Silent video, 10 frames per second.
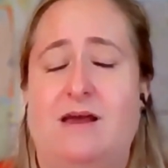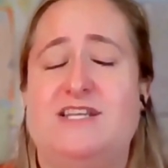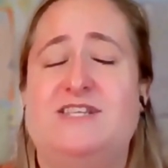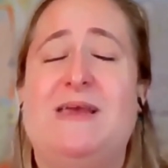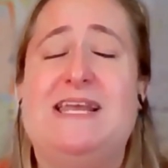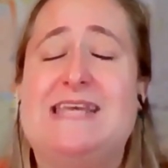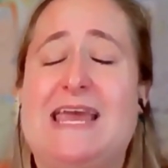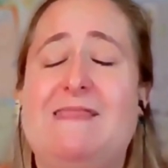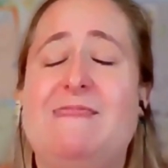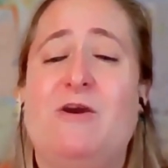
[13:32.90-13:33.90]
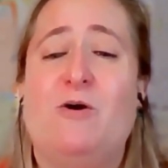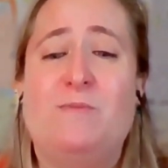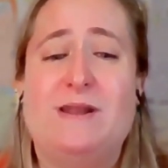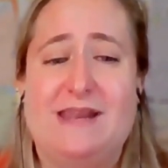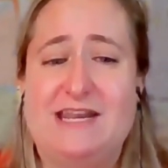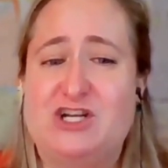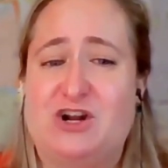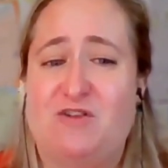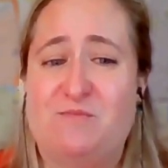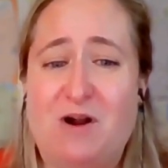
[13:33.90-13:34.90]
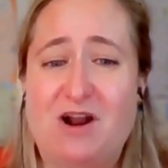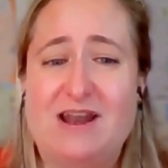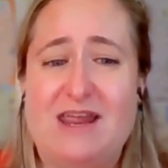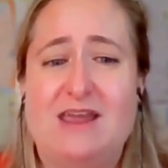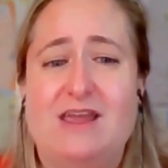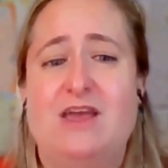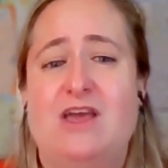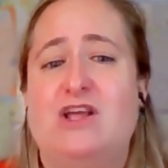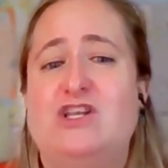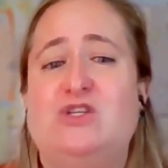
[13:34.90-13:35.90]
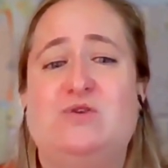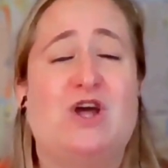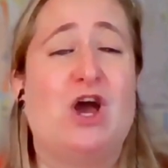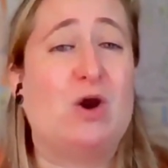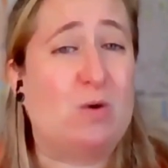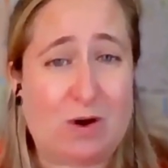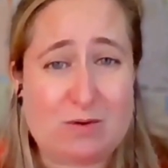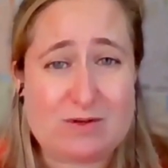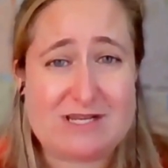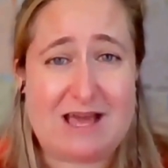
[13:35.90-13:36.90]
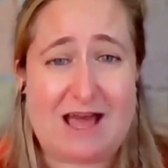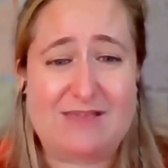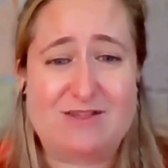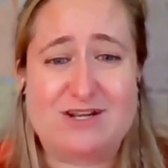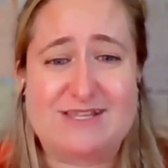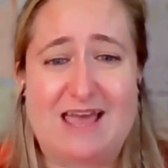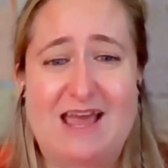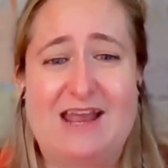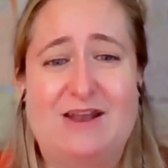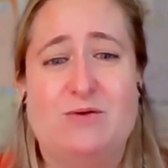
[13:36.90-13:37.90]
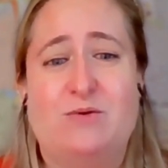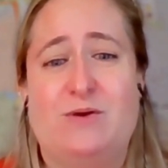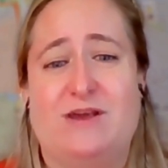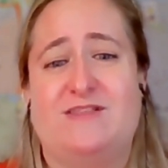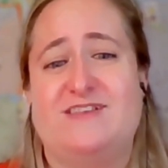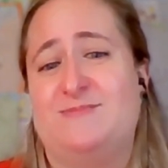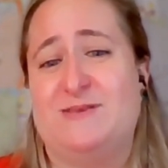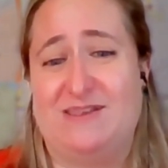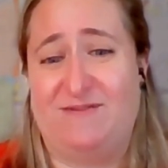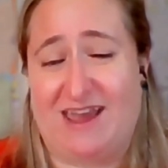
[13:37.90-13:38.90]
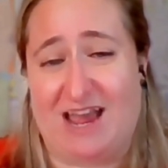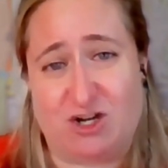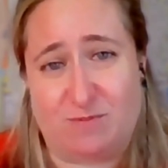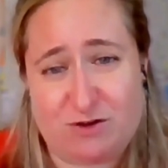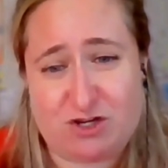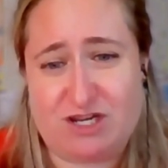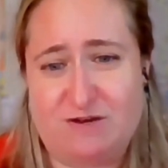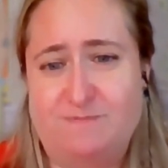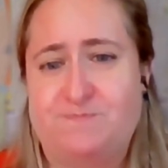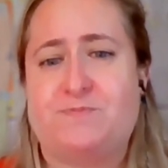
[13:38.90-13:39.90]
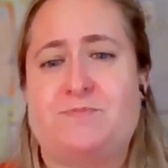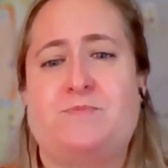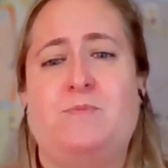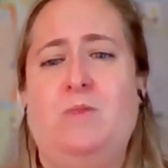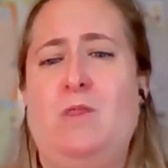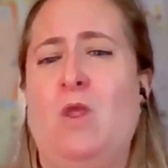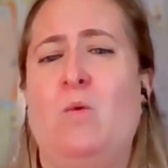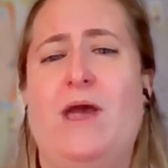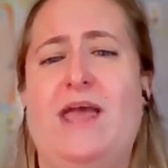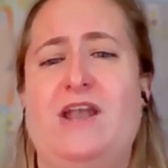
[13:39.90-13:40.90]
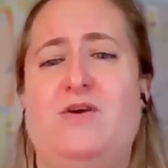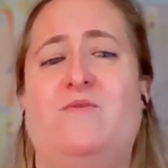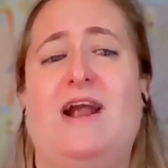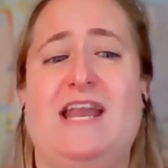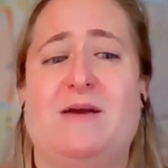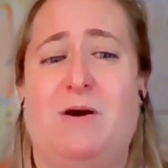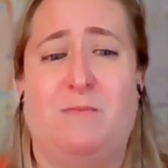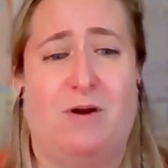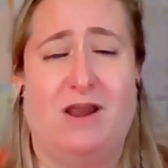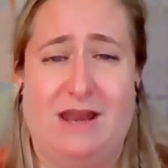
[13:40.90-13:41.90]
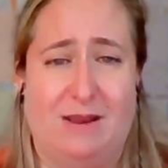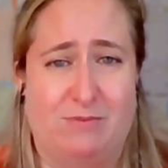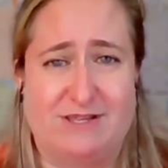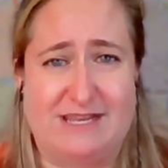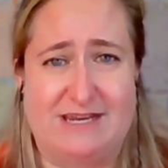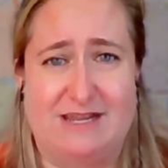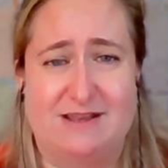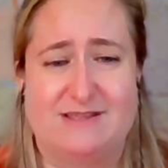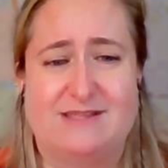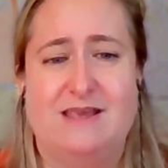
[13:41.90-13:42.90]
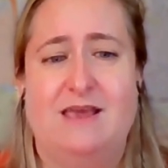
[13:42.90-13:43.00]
To maintain the open nature of bargaining, do not quote either side with specific attribution. When writing about bargaining proceedings,